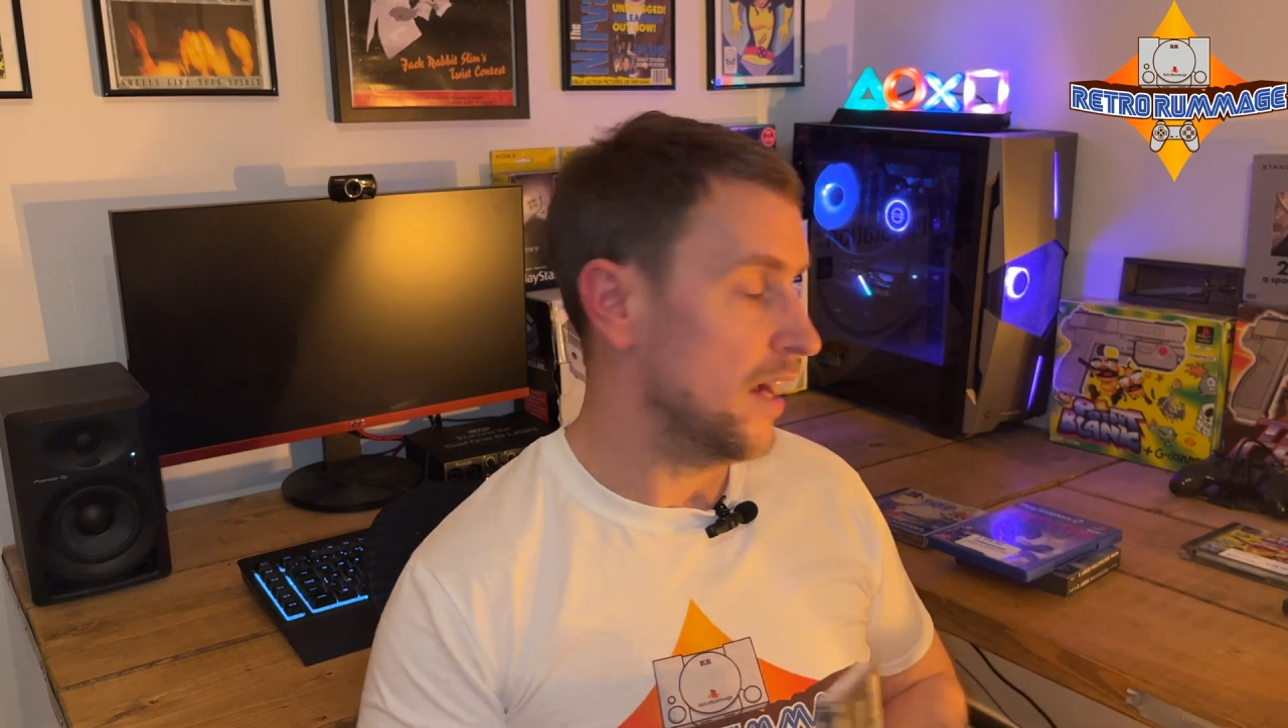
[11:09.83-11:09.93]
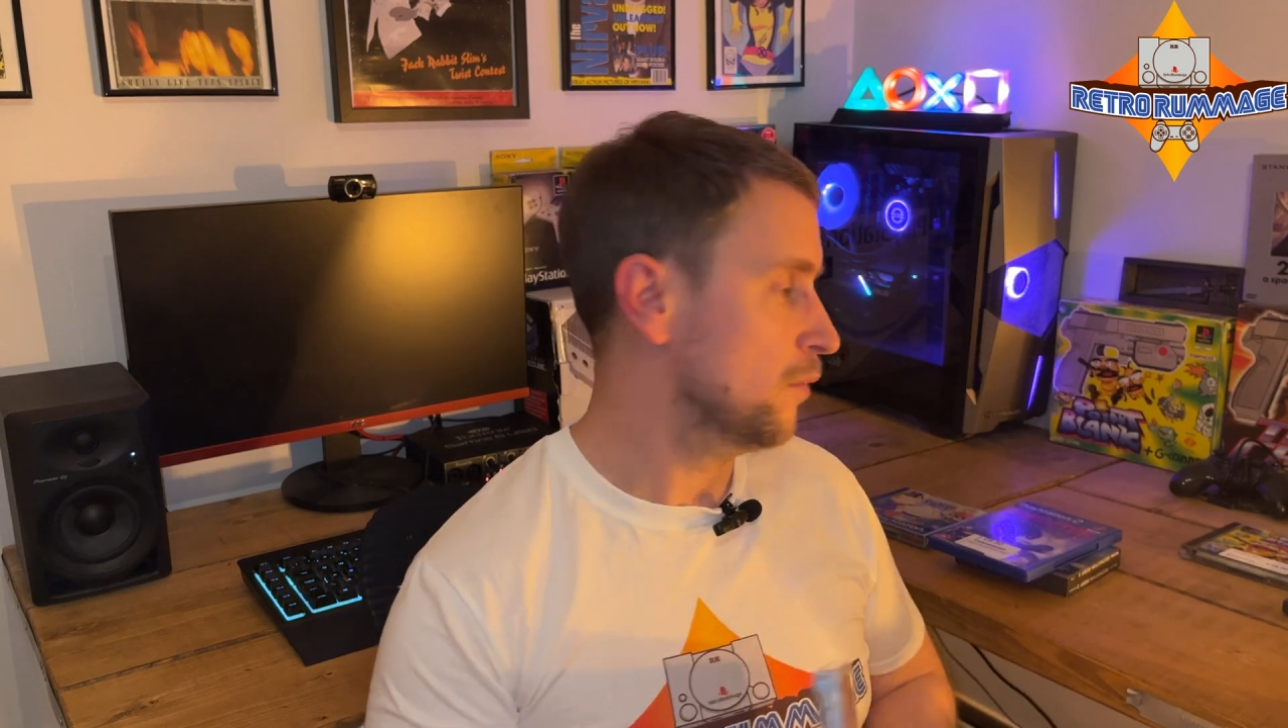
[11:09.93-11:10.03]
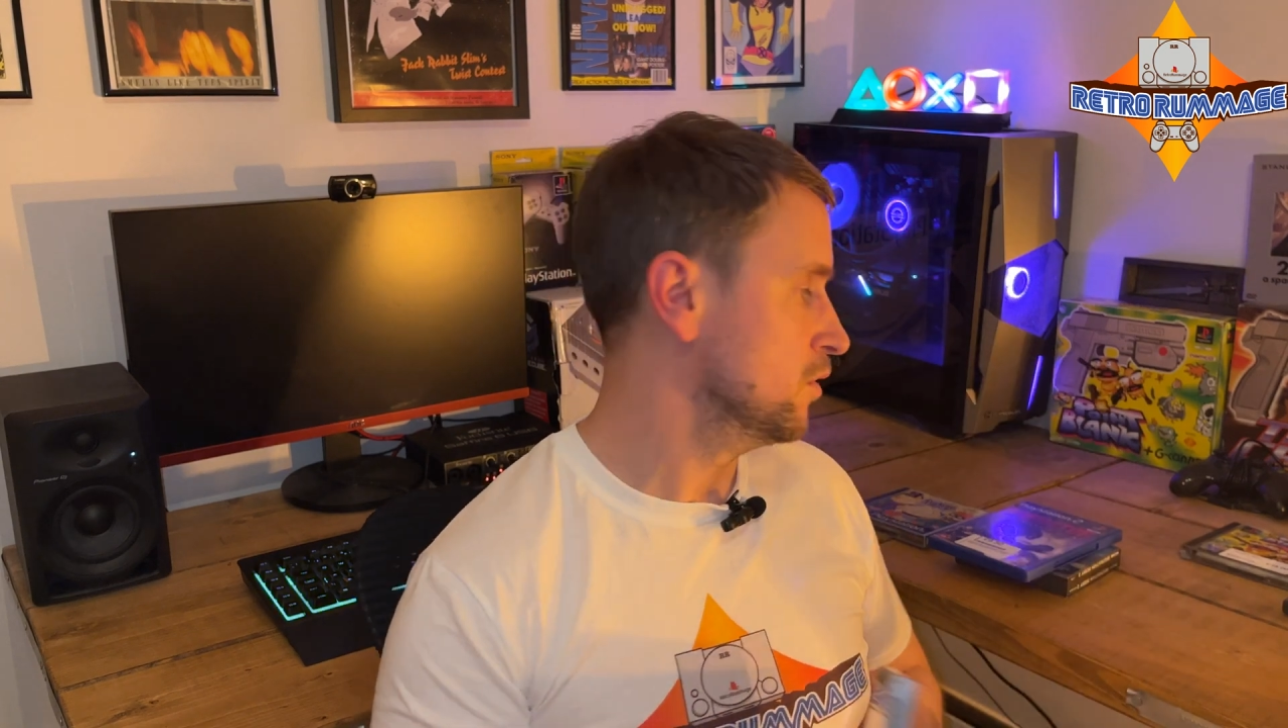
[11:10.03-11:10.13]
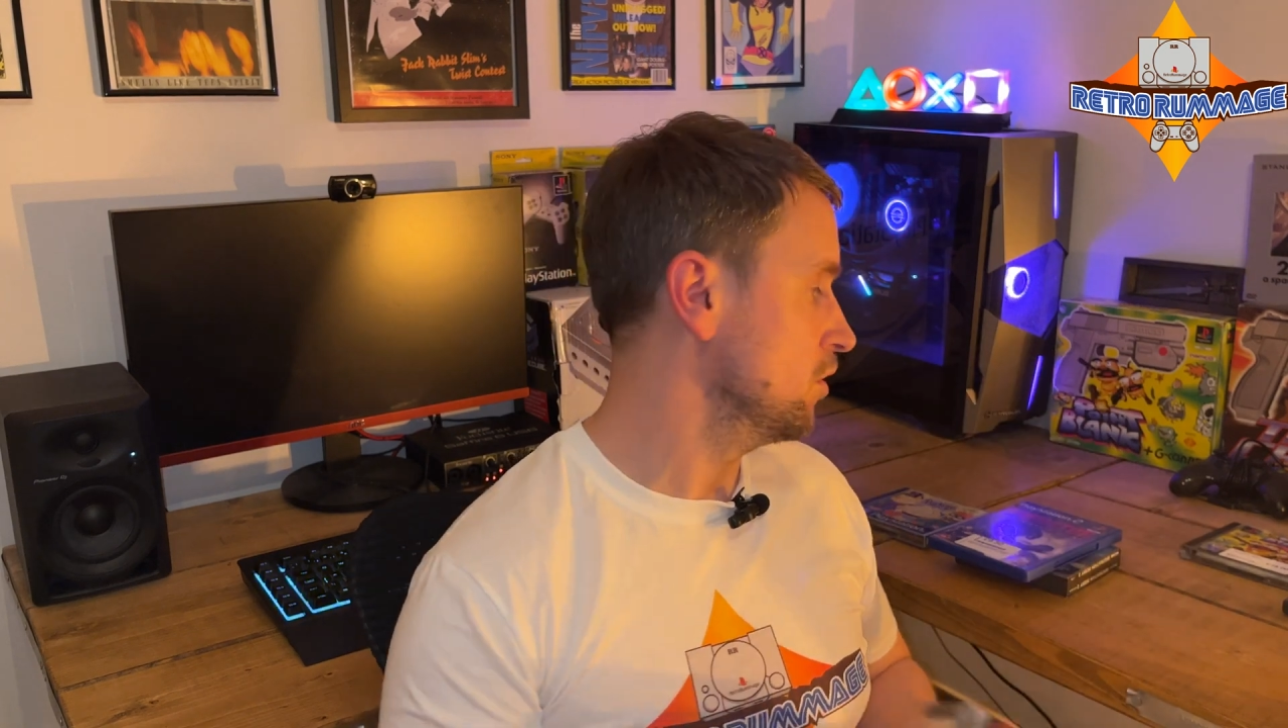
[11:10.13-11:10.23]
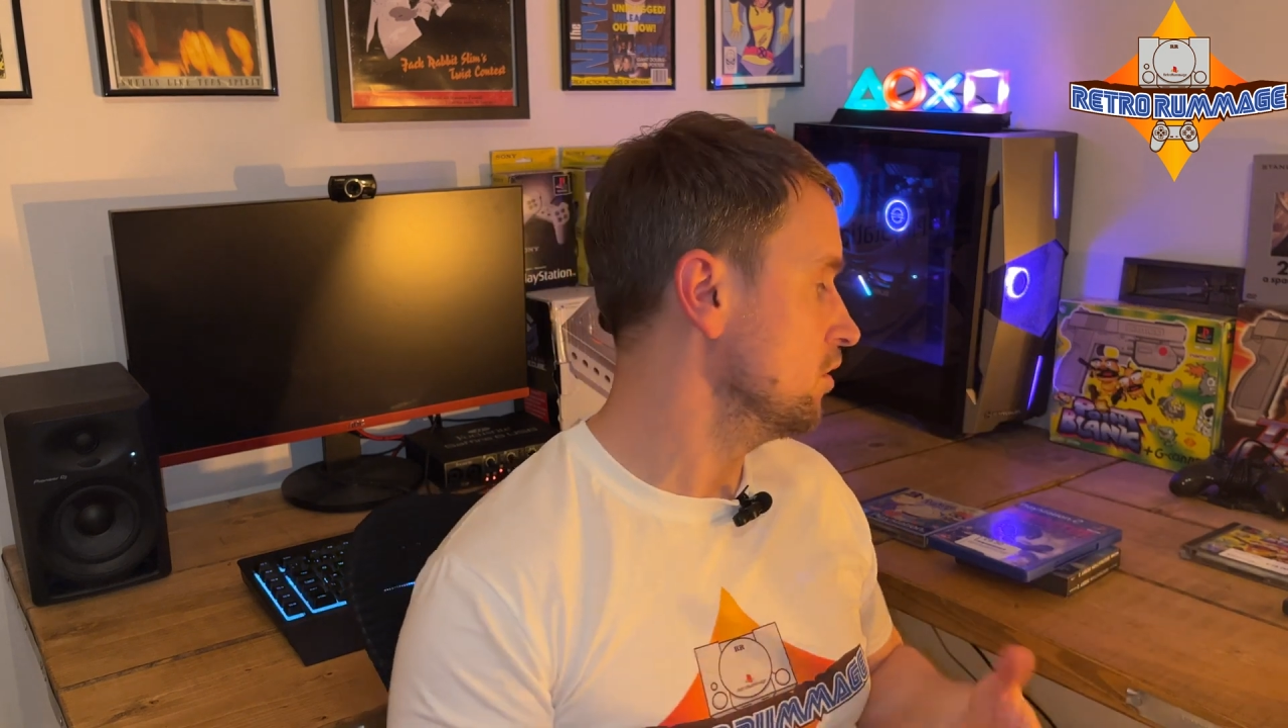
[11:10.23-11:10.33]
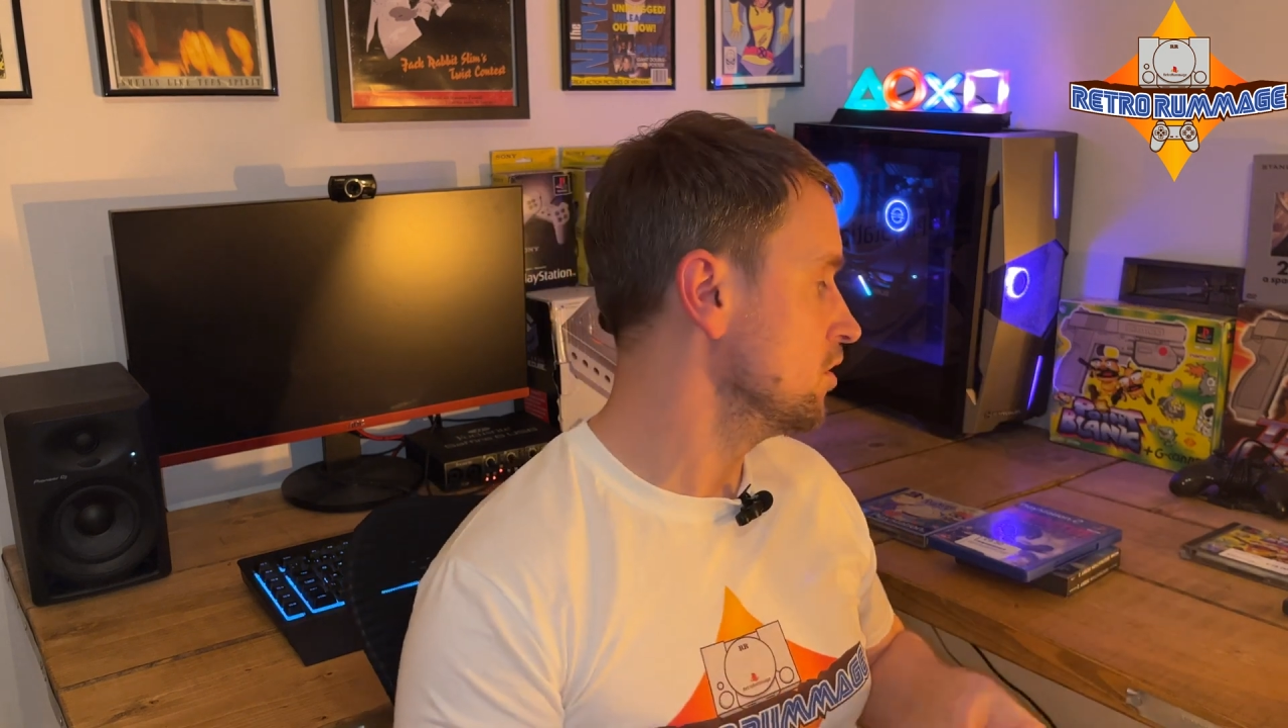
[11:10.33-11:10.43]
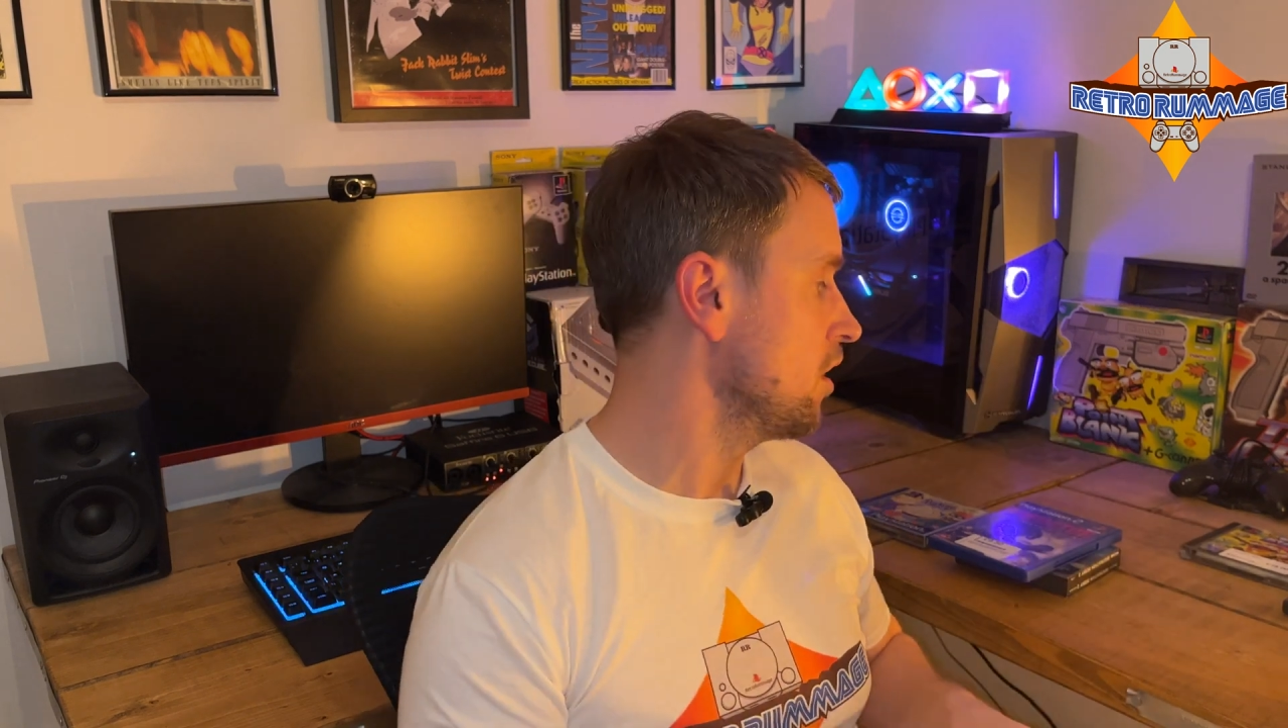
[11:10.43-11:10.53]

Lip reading: hours on.